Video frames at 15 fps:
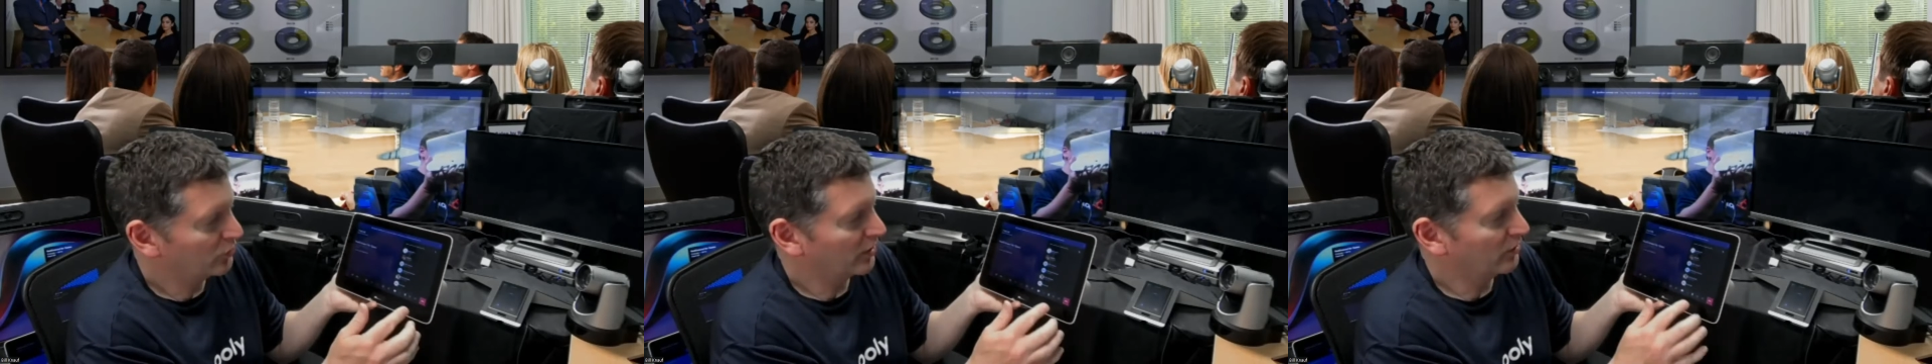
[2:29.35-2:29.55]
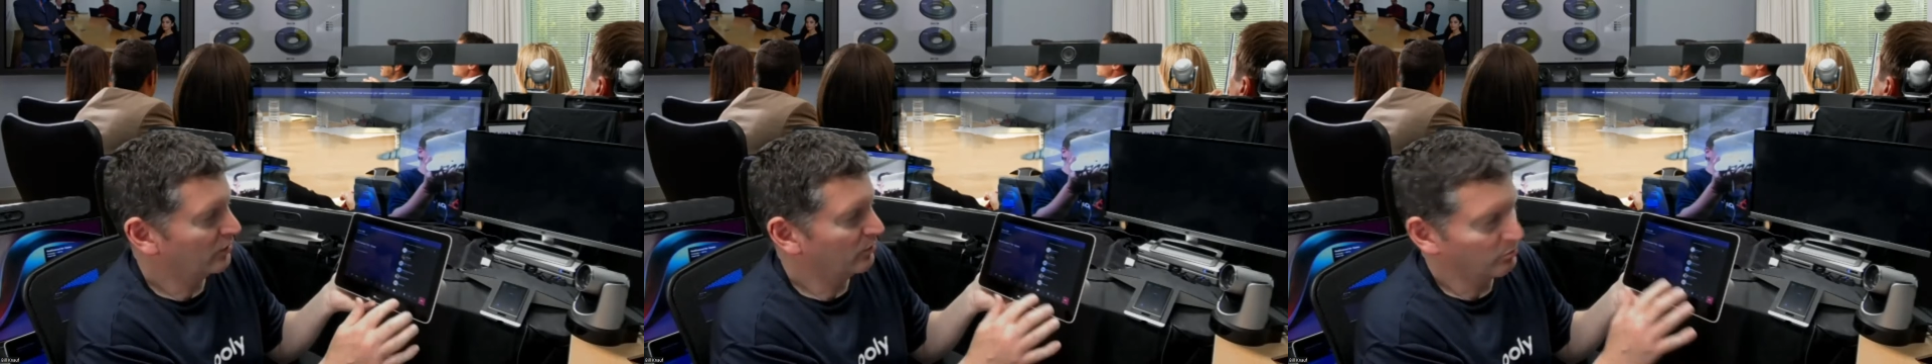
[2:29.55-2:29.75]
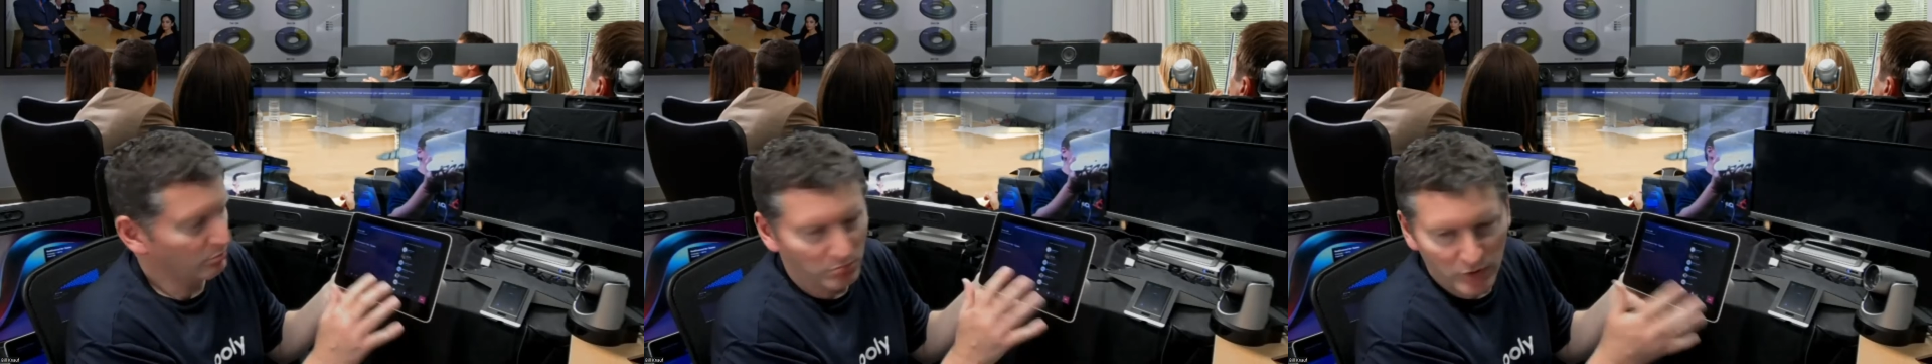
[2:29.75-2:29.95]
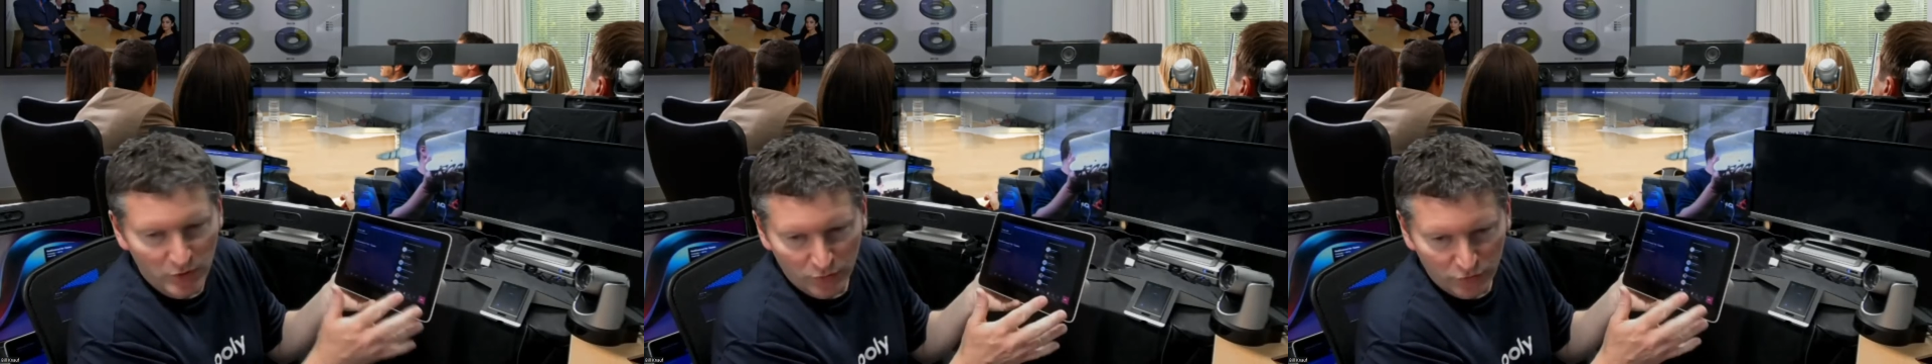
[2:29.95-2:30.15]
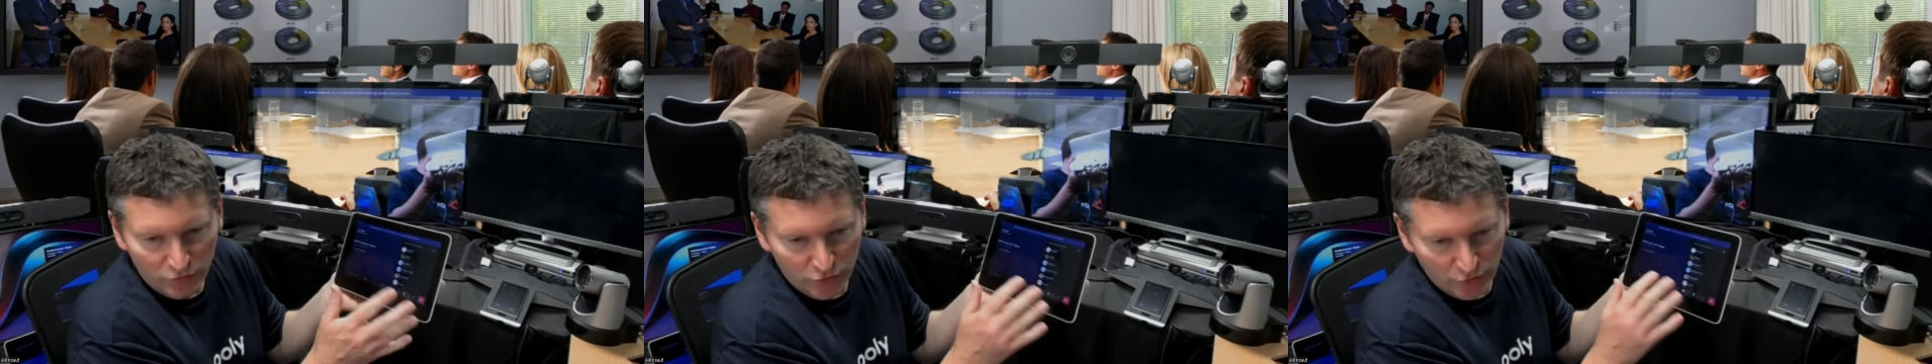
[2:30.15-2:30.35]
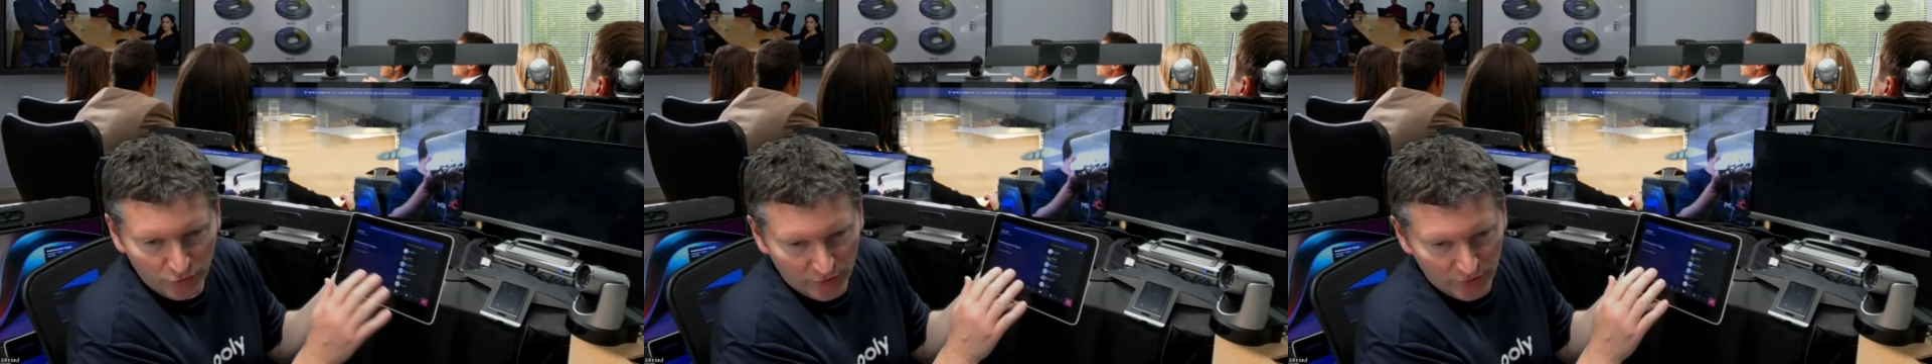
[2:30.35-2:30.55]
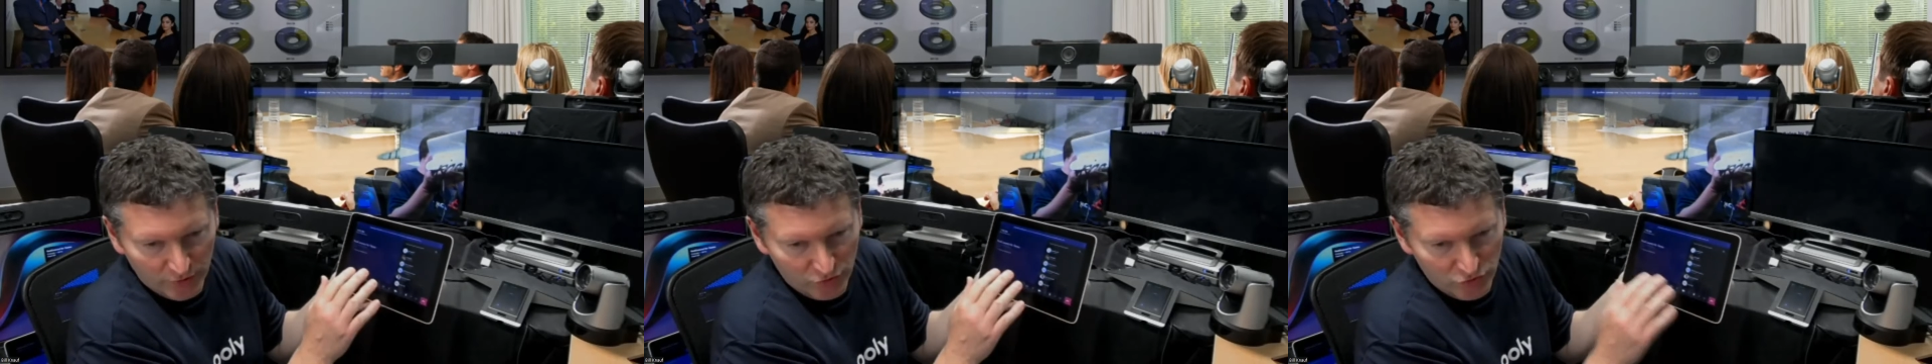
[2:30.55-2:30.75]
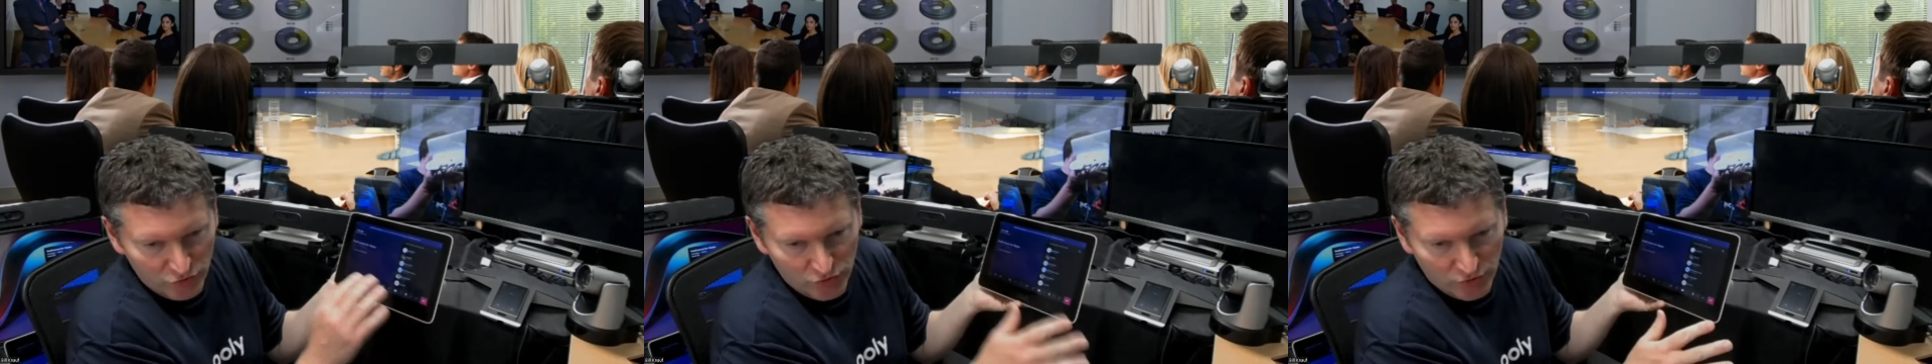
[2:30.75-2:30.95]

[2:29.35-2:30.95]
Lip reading: can mute, you can